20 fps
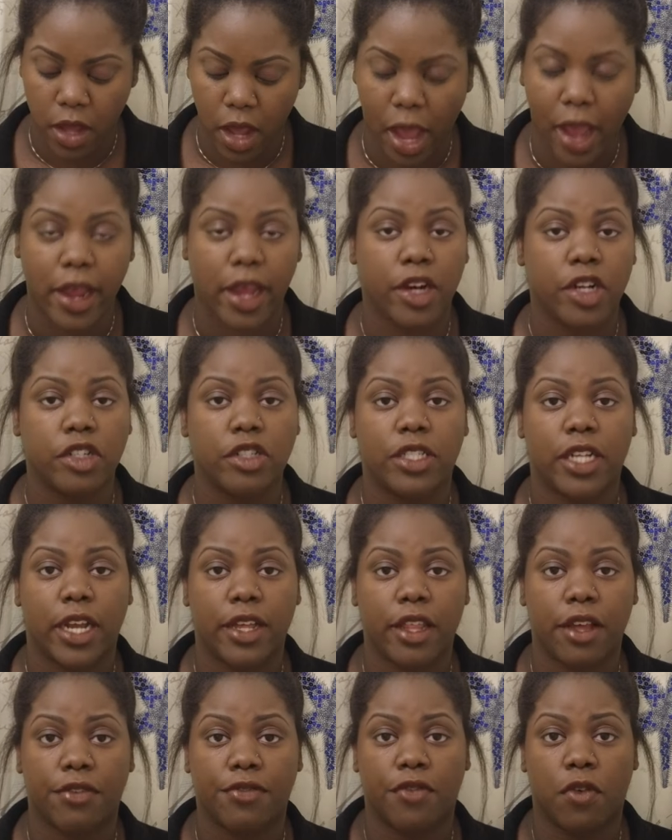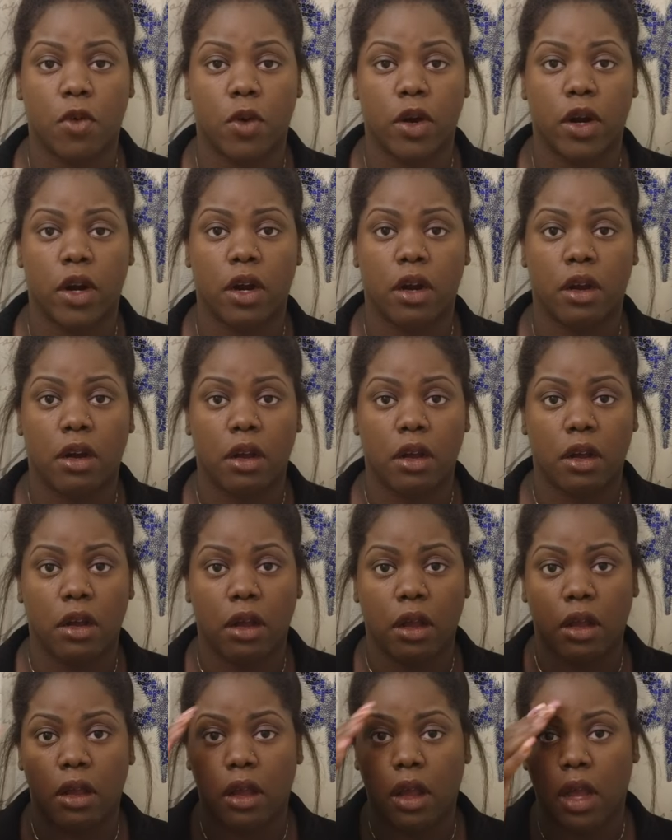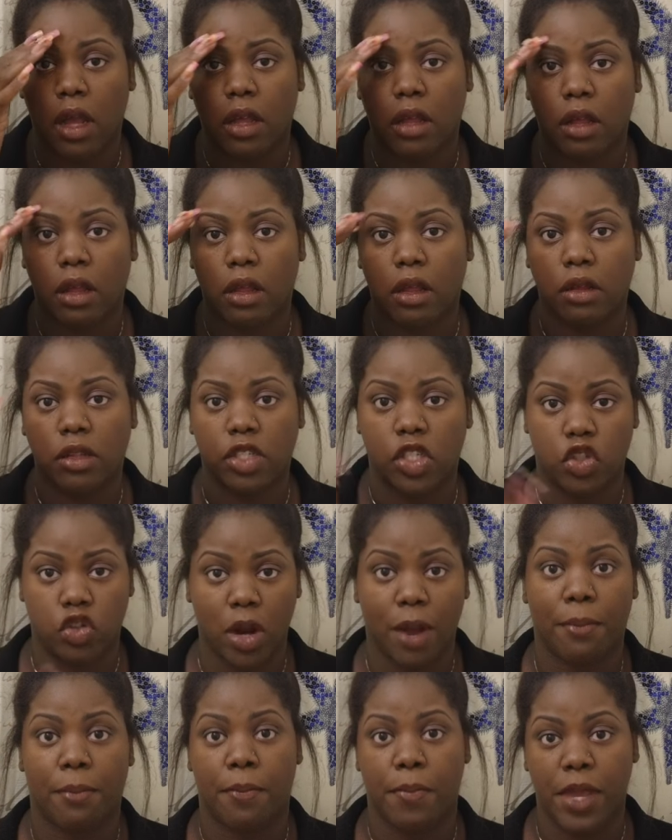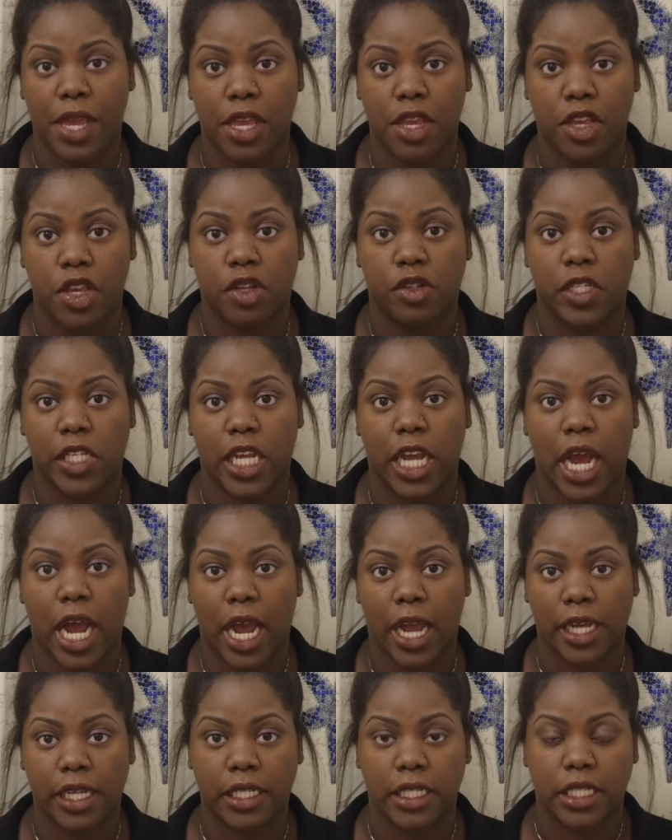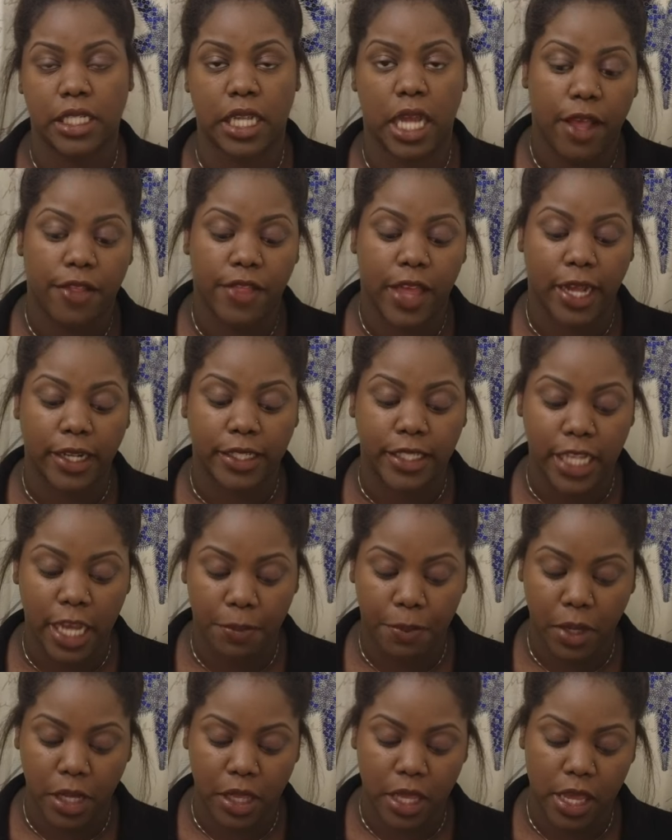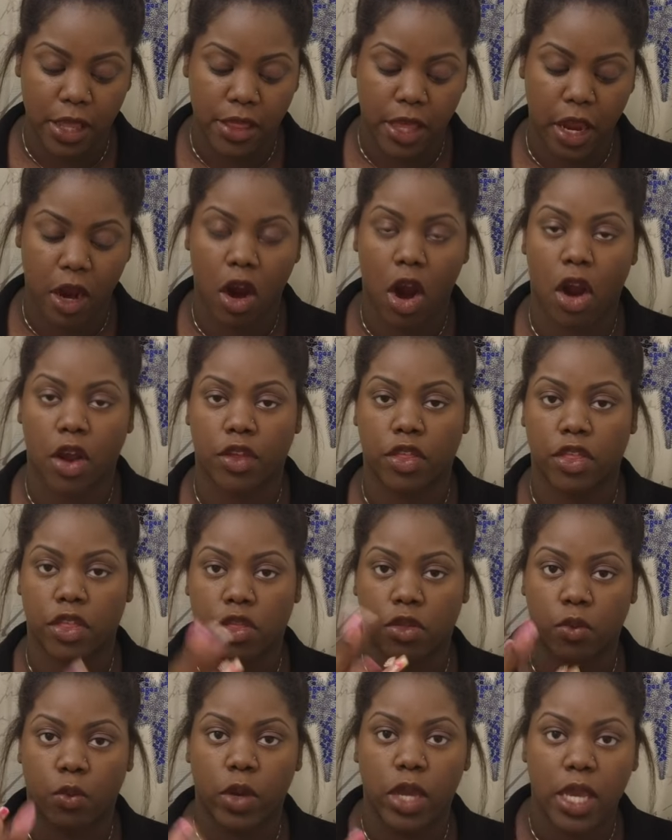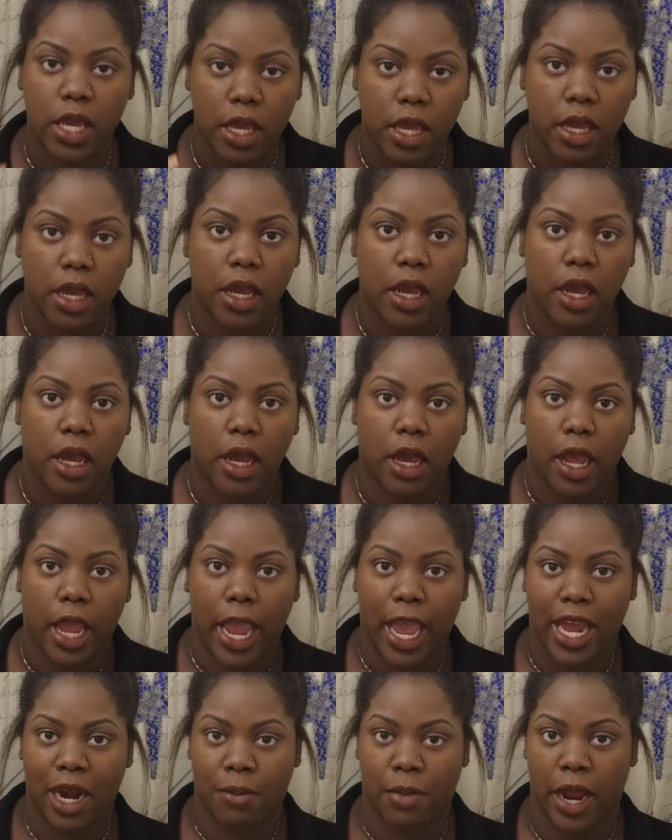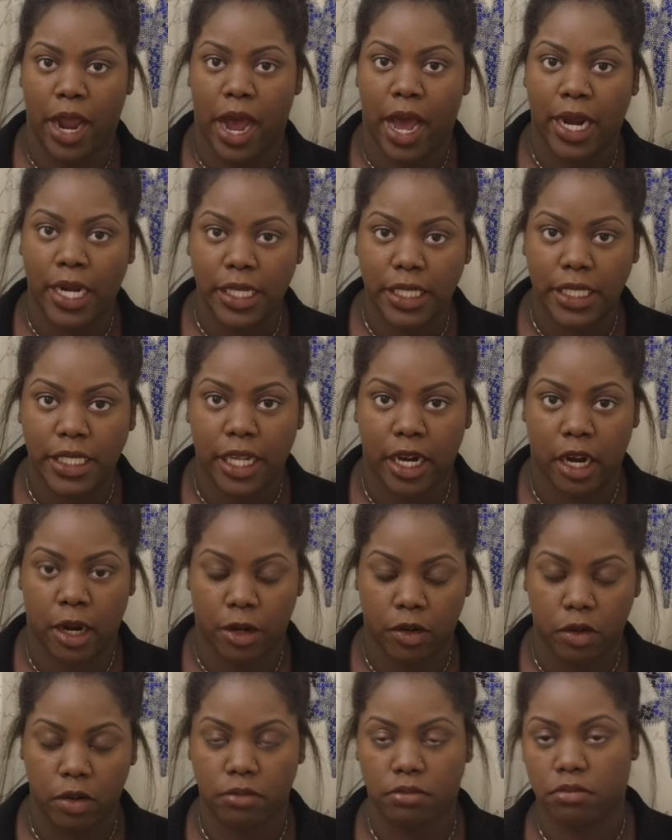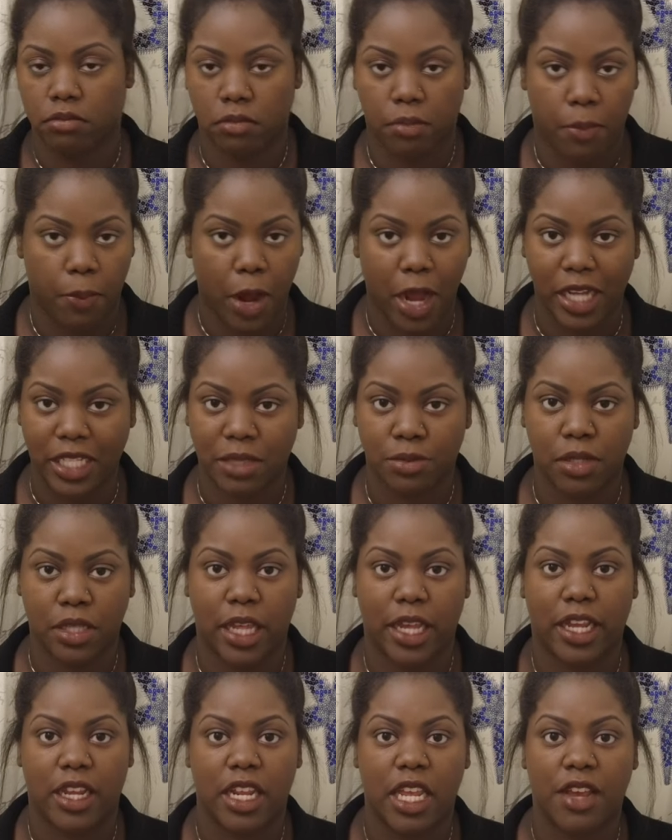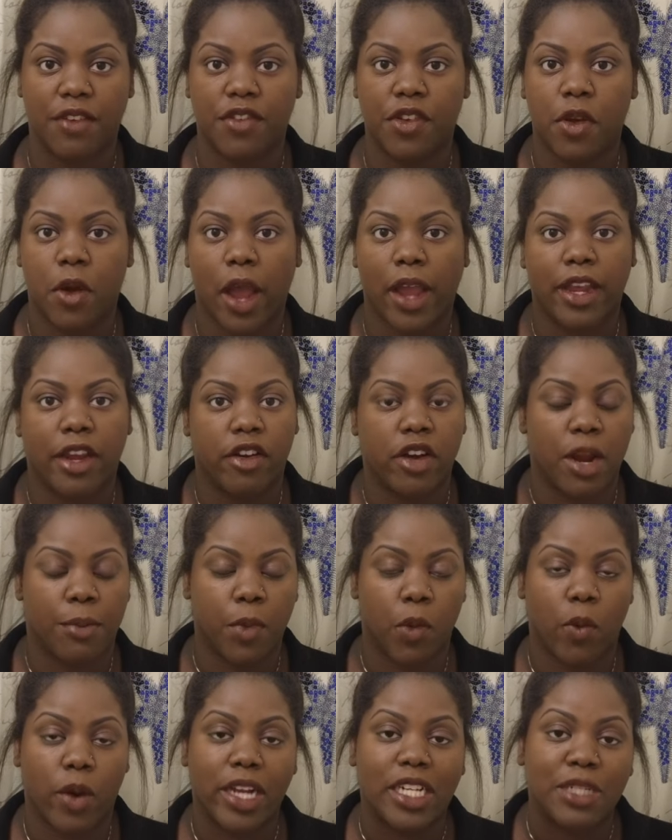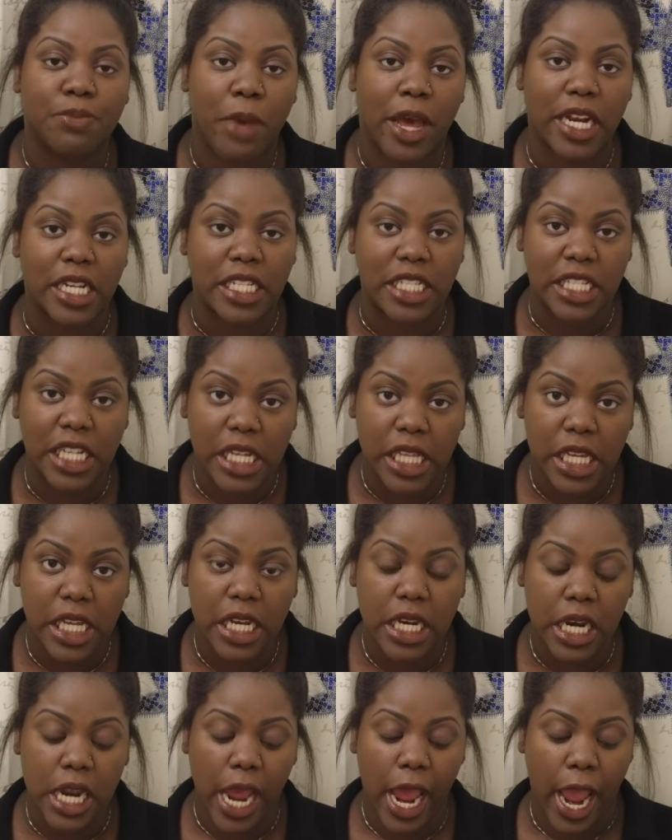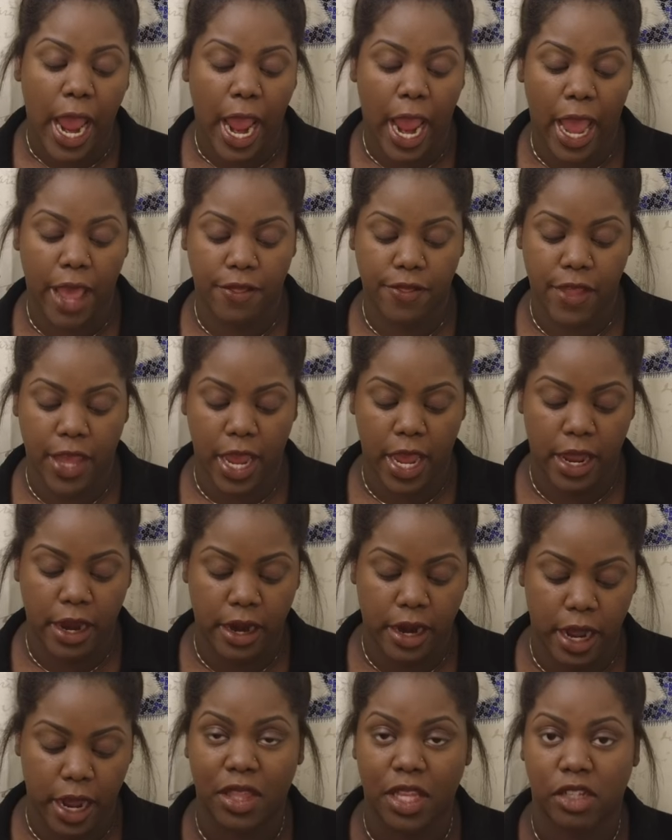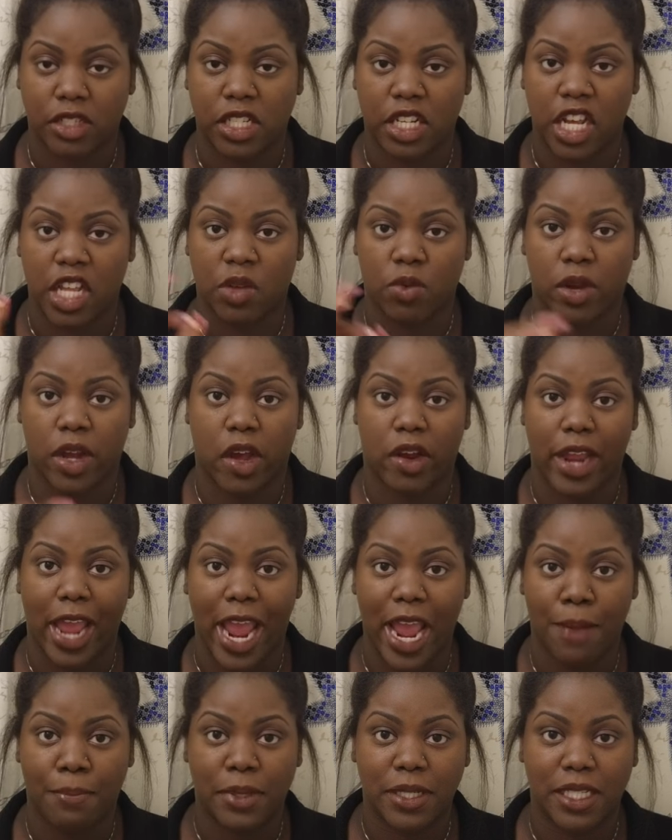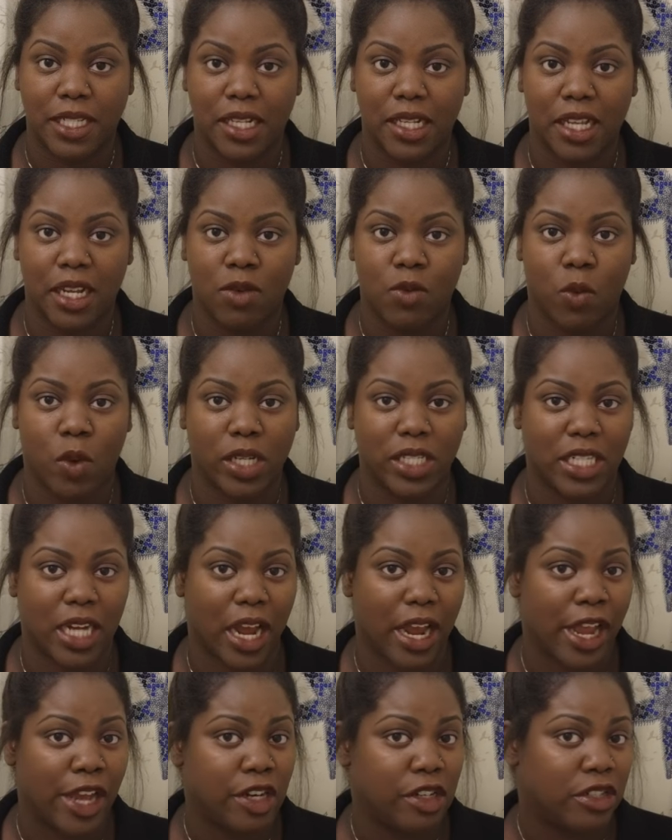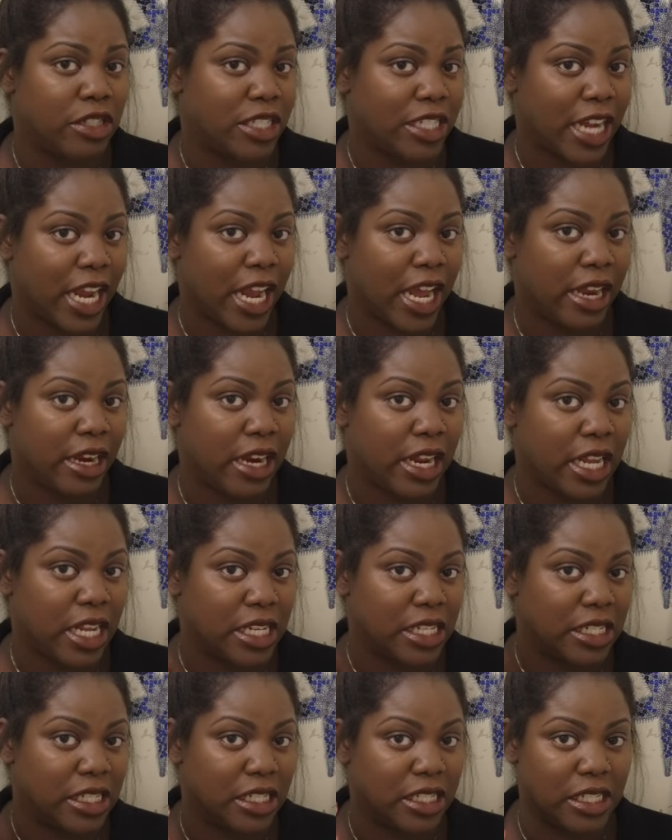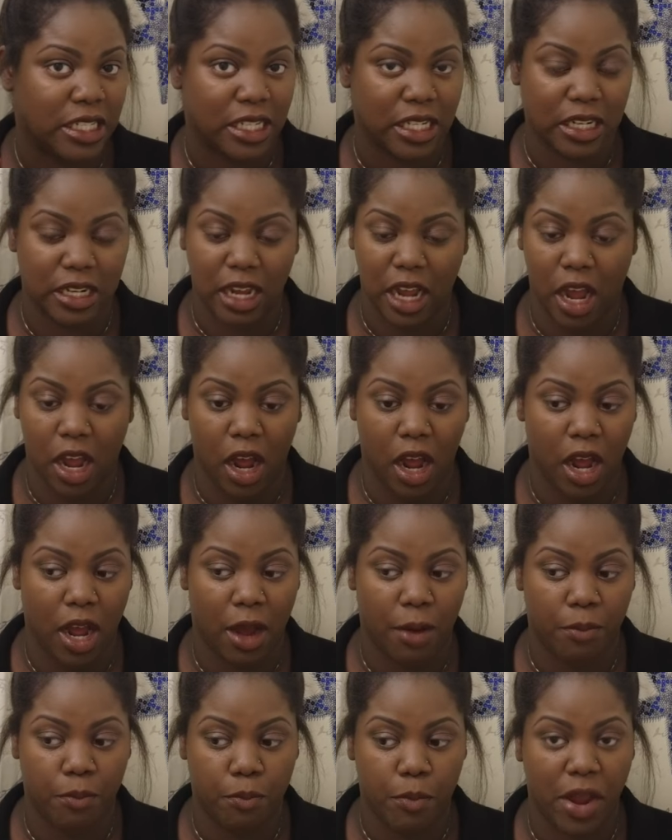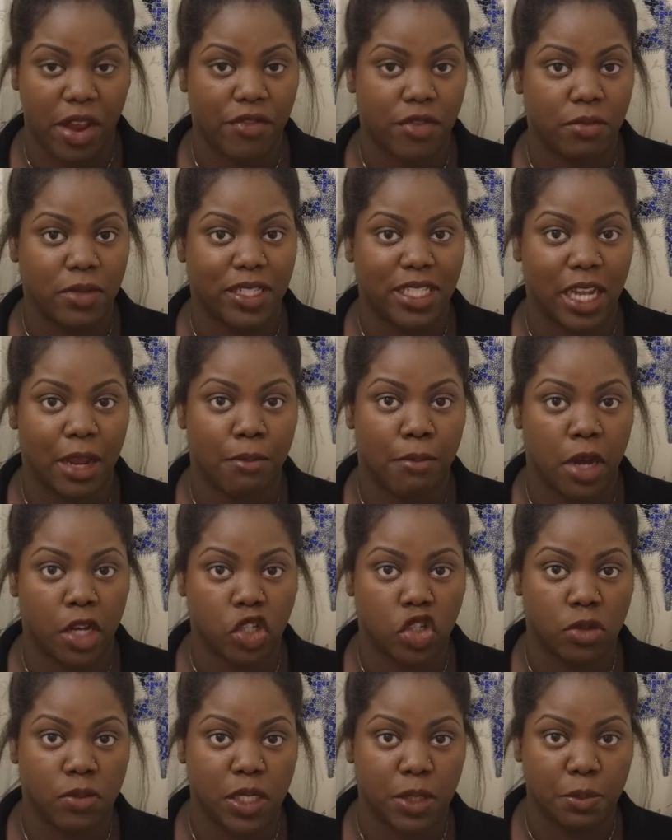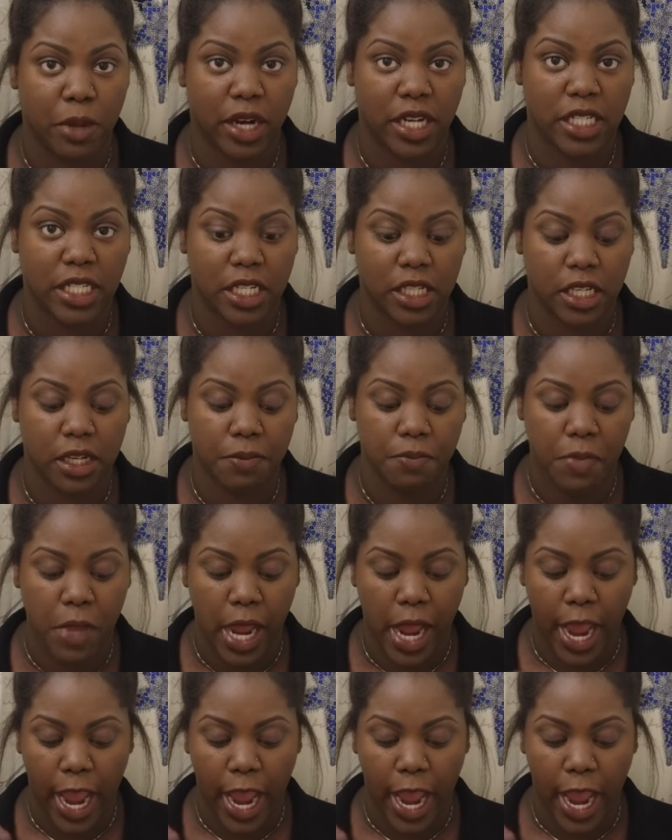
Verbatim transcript: I understand that for strep B UTIs, that typically there are 3 antibiotics that are possible they could give you. I hear number 1 is penicillin, and then there's another one called ampicillin, which I understand is made from the same mushroom as penicillin.